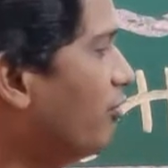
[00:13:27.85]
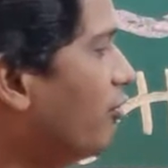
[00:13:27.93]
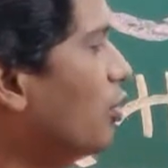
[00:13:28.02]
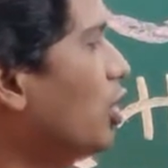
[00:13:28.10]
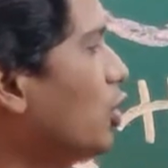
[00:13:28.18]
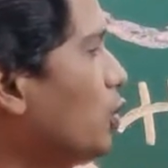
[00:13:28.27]

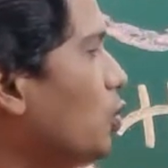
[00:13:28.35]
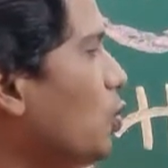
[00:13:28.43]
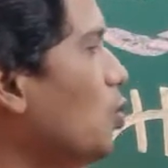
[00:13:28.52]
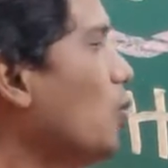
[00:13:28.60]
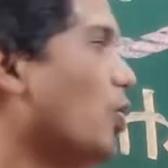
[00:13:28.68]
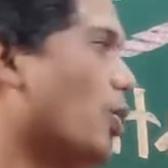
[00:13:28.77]
word
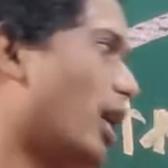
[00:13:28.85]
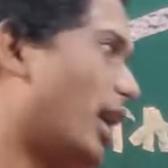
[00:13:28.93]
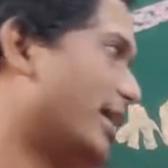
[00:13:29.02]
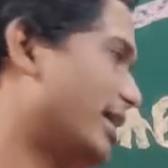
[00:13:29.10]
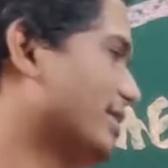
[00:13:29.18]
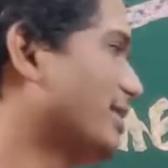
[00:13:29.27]
to
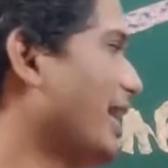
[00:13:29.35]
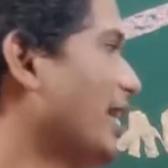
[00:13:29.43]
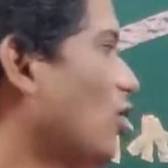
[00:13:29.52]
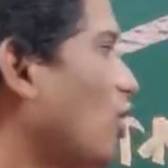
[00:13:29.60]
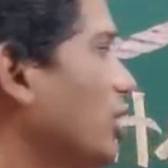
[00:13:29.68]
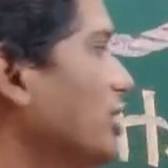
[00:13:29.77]
understand
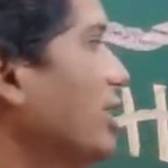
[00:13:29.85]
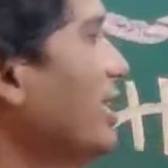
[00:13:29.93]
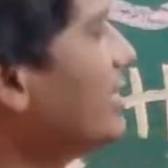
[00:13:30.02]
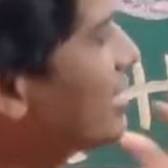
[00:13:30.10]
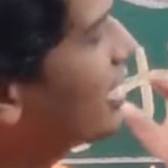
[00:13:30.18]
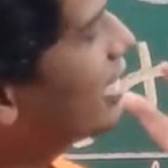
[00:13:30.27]
ecology
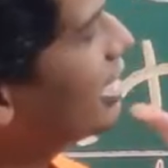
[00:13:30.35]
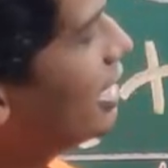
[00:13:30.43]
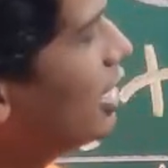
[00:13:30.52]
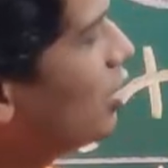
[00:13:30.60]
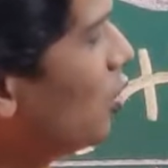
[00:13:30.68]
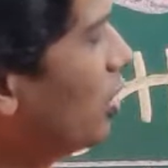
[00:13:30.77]
is,
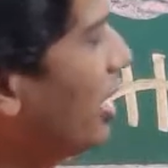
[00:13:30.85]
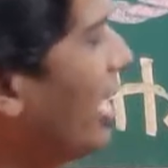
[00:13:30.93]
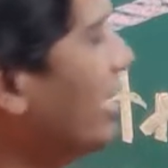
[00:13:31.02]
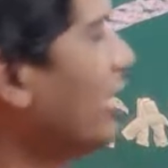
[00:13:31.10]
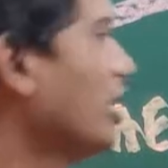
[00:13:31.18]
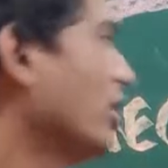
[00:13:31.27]
he told
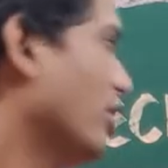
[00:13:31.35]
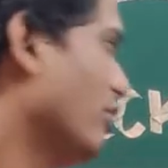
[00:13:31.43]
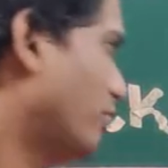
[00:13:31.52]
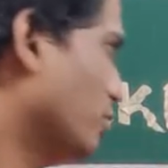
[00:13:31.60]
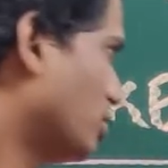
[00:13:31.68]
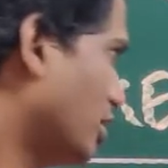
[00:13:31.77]
that if
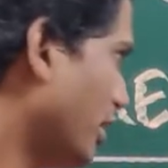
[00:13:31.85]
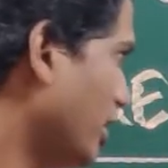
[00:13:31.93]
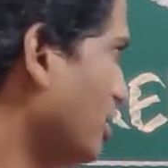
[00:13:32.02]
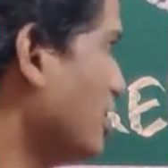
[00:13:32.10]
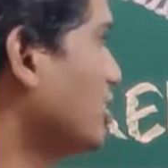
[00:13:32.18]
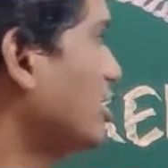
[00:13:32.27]
you
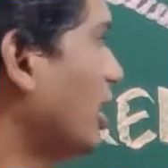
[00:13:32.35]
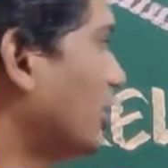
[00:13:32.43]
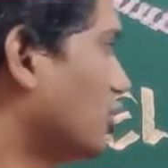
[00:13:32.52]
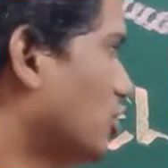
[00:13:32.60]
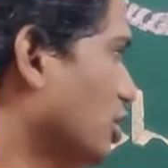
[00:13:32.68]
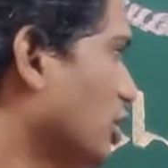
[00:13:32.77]
study the
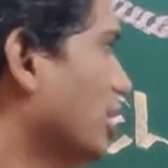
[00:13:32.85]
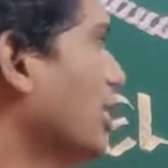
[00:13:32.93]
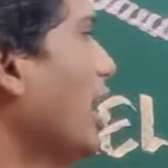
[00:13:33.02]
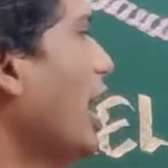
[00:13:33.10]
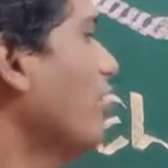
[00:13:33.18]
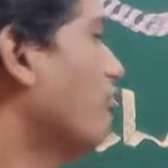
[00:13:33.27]
structure
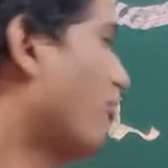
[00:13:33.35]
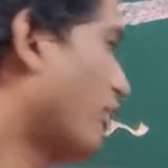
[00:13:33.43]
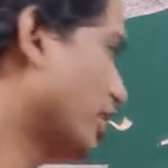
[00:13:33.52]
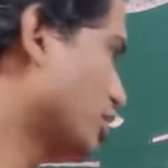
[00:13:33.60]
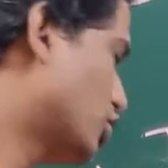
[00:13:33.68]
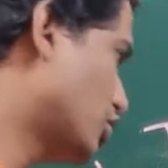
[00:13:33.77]
and
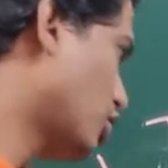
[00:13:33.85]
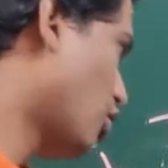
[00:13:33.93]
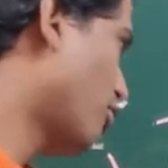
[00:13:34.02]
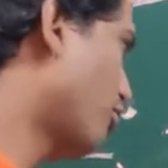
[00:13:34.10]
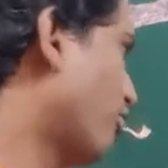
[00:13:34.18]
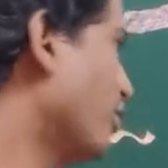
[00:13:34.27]
function
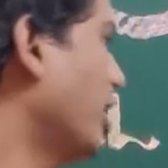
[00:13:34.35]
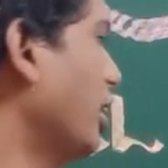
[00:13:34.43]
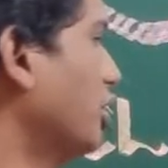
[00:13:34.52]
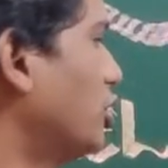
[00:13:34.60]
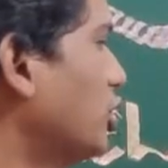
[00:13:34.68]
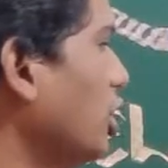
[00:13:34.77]
of
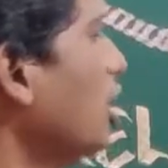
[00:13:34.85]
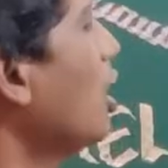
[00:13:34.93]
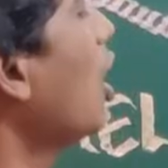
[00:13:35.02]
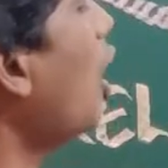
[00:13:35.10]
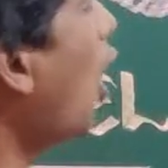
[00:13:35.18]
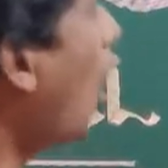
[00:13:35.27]

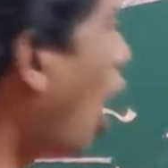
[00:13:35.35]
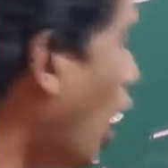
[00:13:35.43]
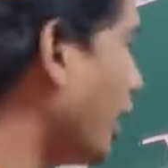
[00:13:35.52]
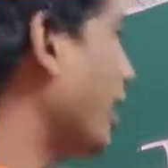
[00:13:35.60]
nature or